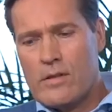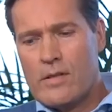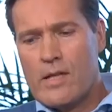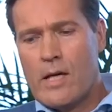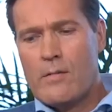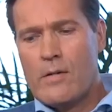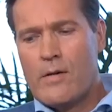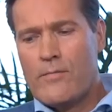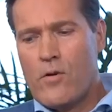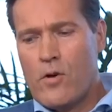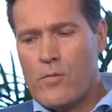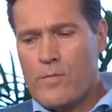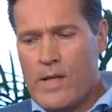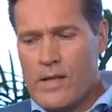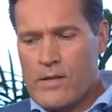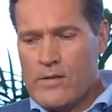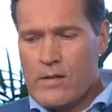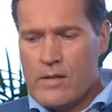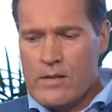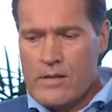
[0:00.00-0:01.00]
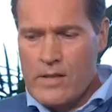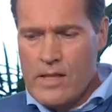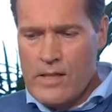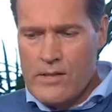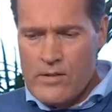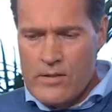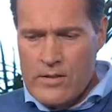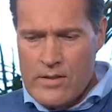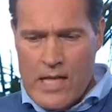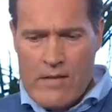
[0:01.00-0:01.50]
That's why we employ people,
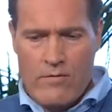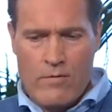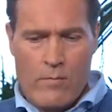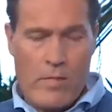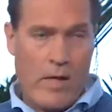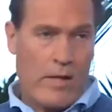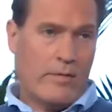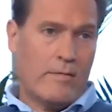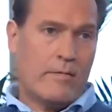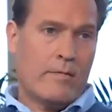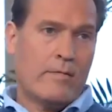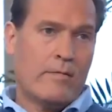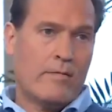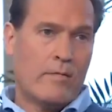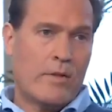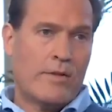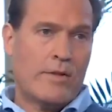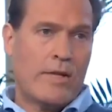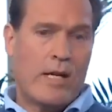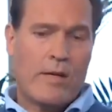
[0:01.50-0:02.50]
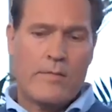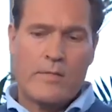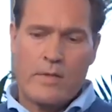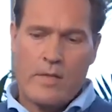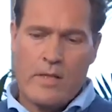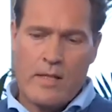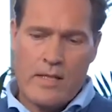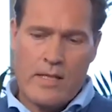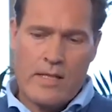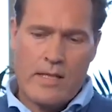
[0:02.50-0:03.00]
7 men full-time,
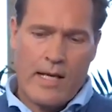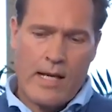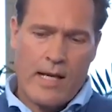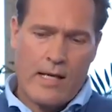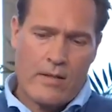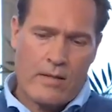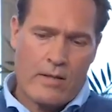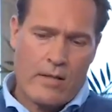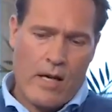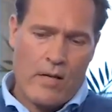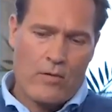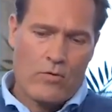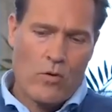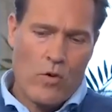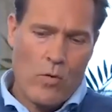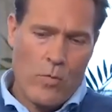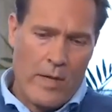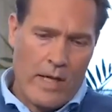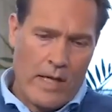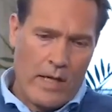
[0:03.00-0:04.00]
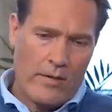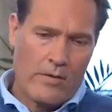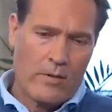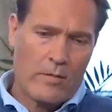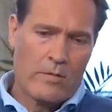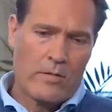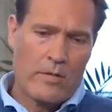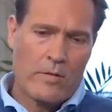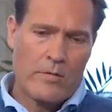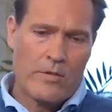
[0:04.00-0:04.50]
who call everybody at home
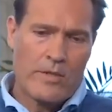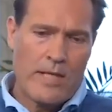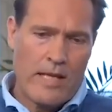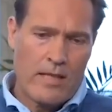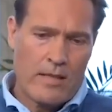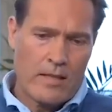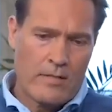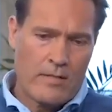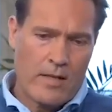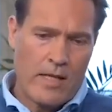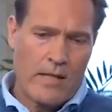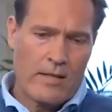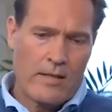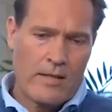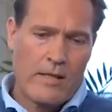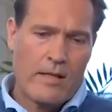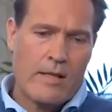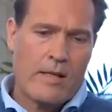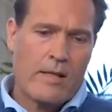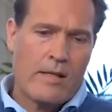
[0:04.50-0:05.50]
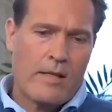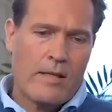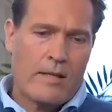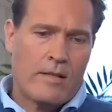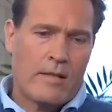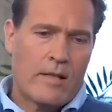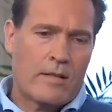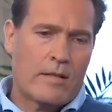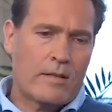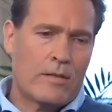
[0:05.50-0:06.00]
to make sure you're using it
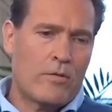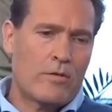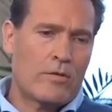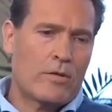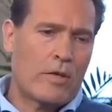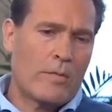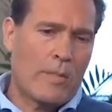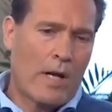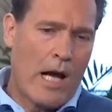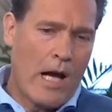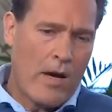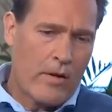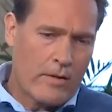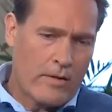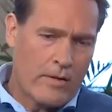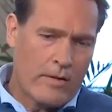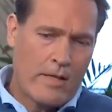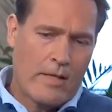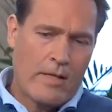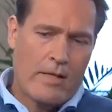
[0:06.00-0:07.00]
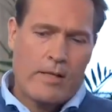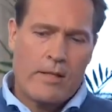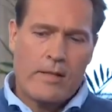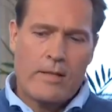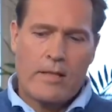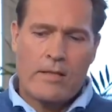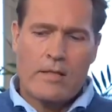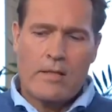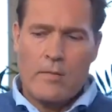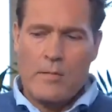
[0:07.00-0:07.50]
right, that you're happy with it,
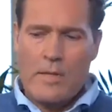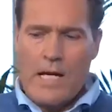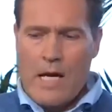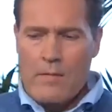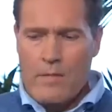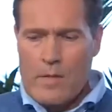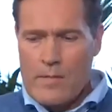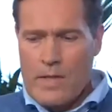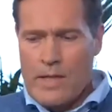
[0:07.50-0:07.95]
and if there's a